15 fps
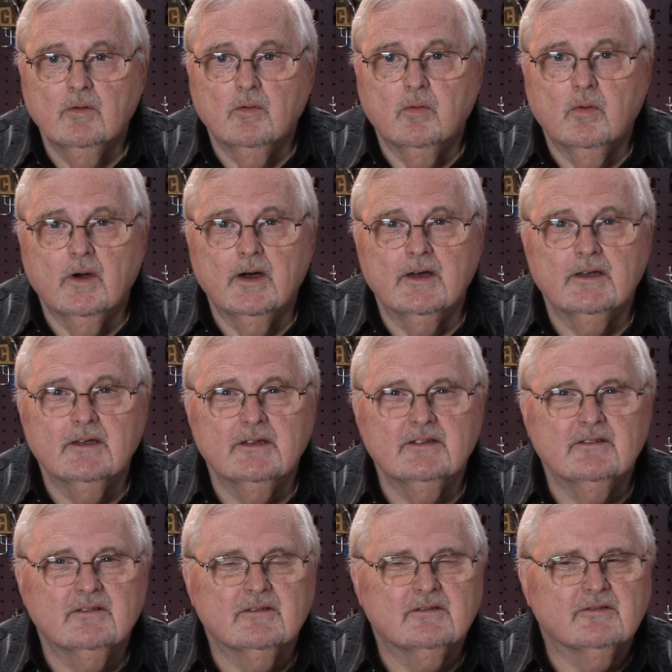
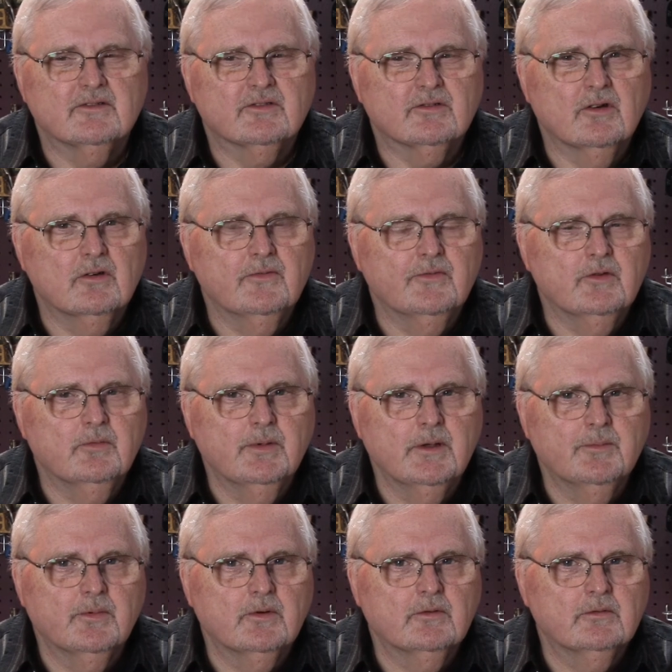why so few
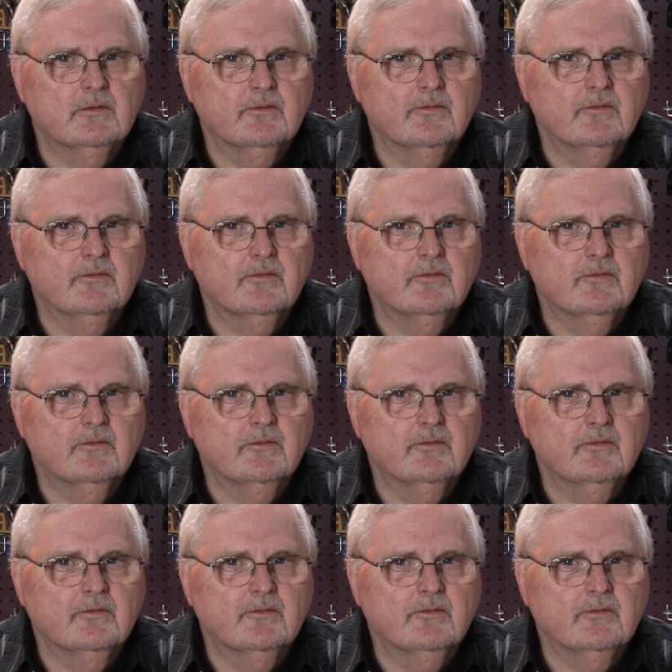people